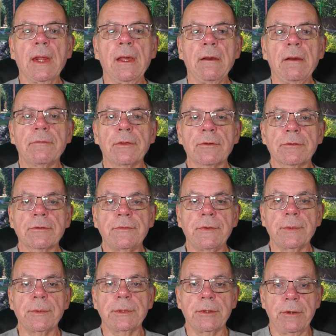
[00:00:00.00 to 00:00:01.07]
For those of
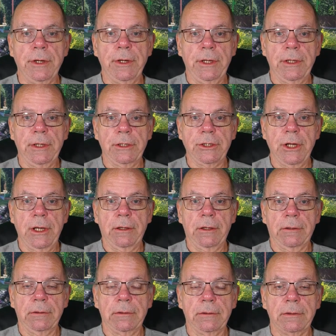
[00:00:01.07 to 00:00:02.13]
you returning to the
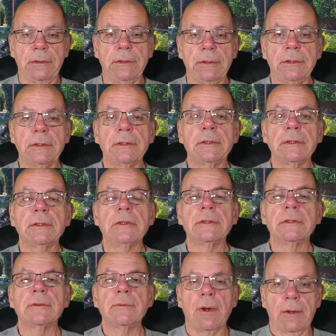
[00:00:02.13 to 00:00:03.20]
channel,
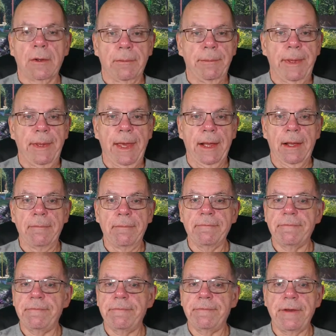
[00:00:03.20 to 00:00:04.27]
welcome back. I'm
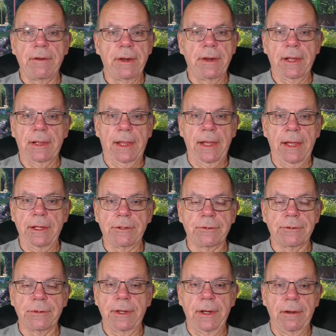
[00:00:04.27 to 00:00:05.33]
very glad
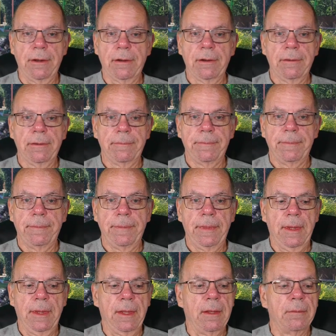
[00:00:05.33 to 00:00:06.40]
you're here.
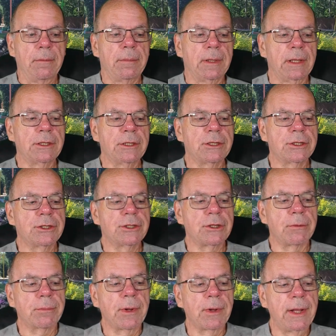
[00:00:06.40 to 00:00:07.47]
But let's just
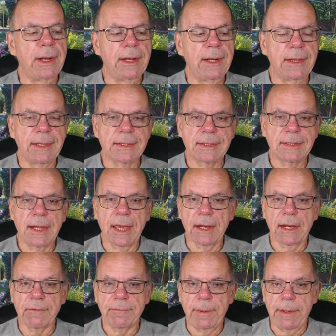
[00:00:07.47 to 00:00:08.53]
jump right into this
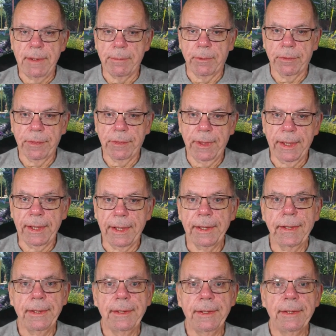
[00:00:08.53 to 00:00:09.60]
negative people
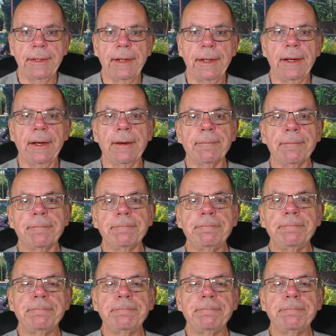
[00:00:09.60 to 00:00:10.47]
thing.